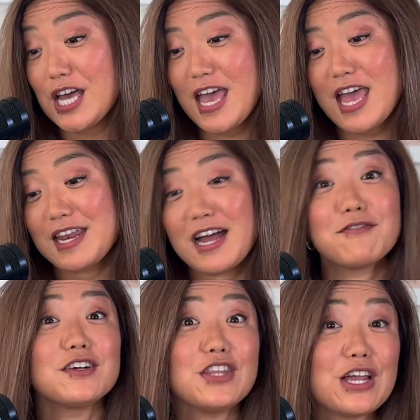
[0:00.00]
and have
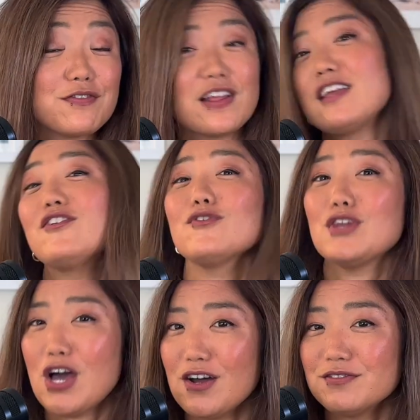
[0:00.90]
a life that you
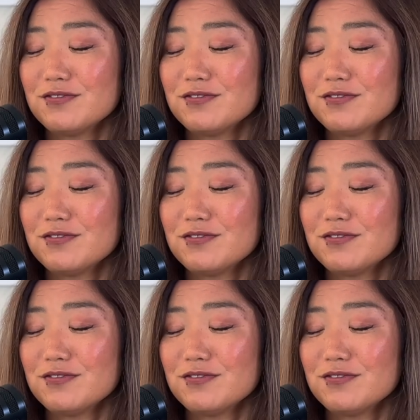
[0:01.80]
love.